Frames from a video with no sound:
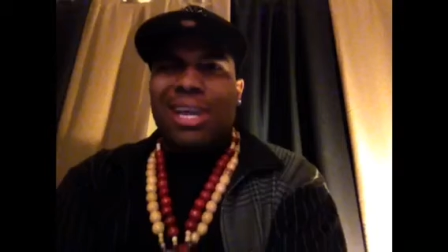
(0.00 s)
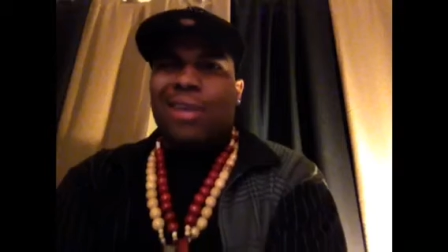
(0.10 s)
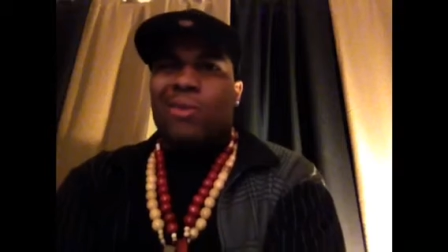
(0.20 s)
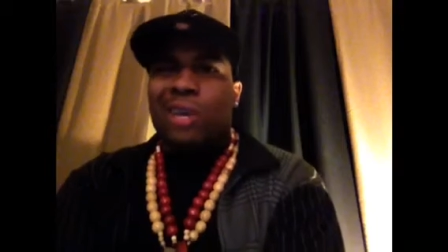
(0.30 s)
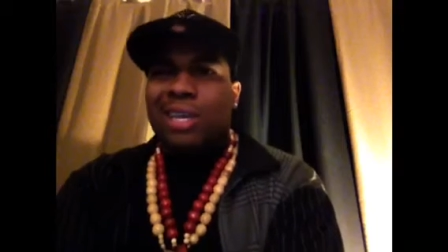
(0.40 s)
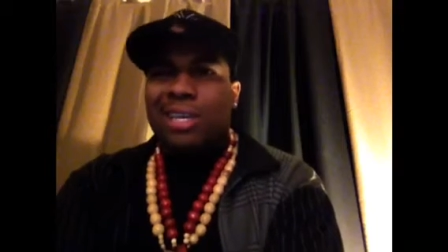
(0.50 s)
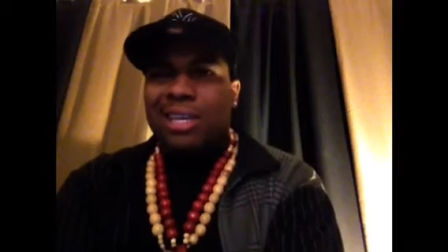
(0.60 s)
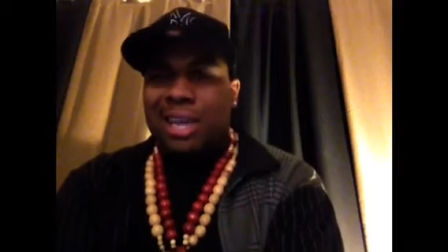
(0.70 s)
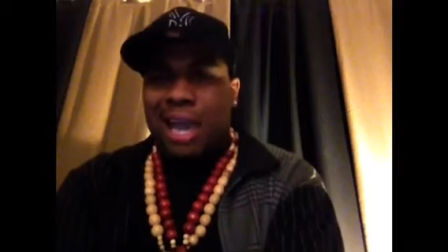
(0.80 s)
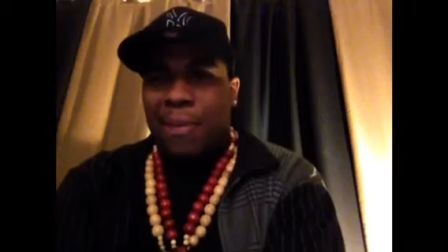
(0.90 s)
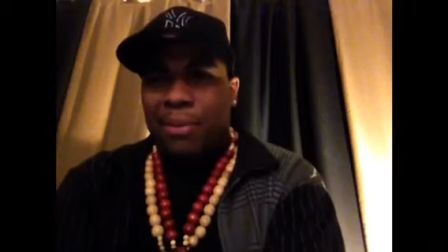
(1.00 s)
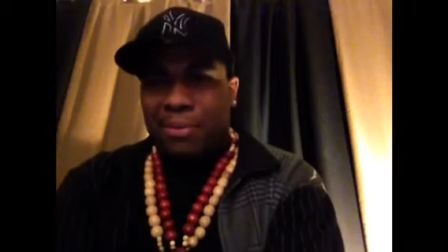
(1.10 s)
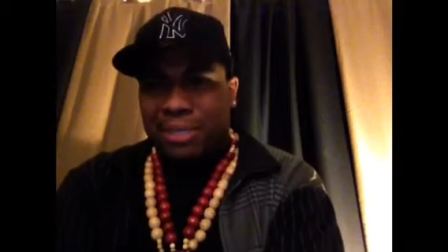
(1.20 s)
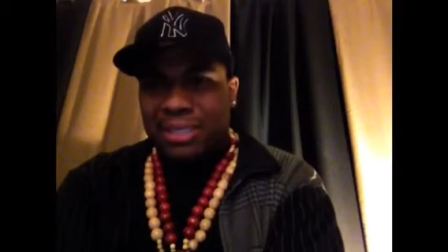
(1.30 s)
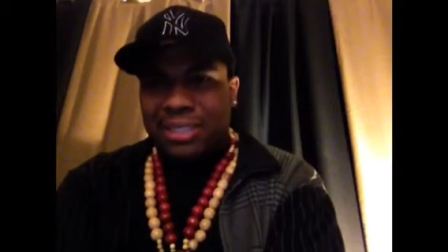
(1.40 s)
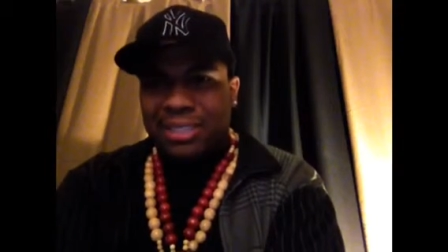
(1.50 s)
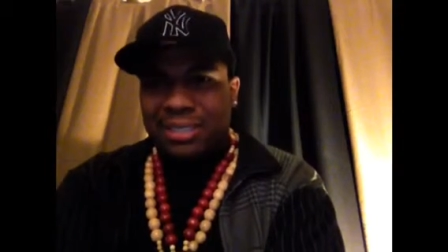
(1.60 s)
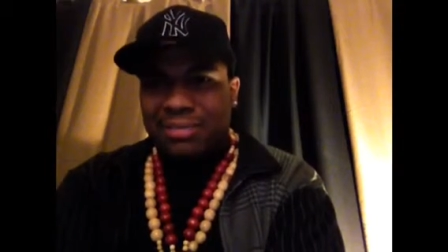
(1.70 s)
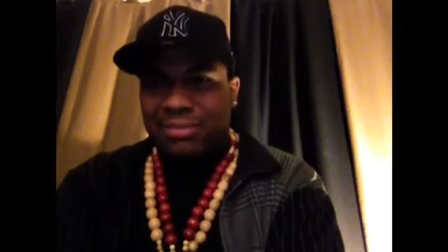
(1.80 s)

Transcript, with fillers: like, what? Compliments.